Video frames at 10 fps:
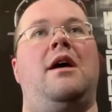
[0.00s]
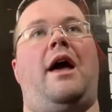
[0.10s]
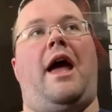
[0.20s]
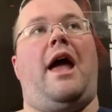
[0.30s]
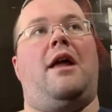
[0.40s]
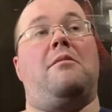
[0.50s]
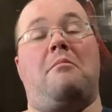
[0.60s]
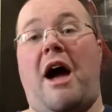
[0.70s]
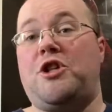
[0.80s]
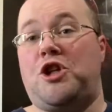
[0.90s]
and
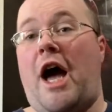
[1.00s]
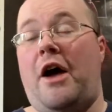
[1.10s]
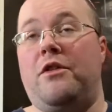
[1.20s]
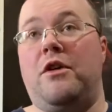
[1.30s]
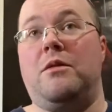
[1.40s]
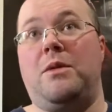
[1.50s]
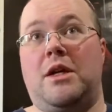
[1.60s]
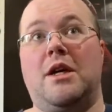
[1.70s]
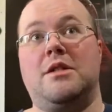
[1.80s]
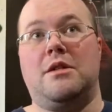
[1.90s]
my childhood,
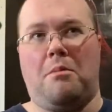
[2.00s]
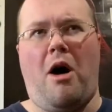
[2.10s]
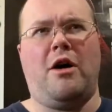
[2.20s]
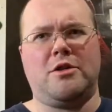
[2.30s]
because the malls